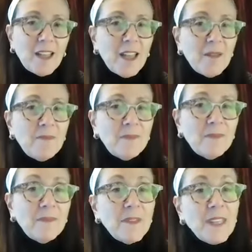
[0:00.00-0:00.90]

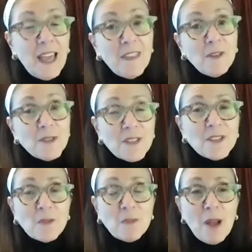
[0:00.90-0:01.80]
those
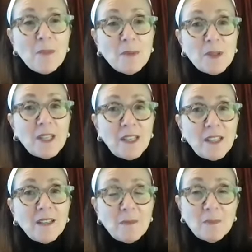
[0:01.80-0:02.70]
things are probably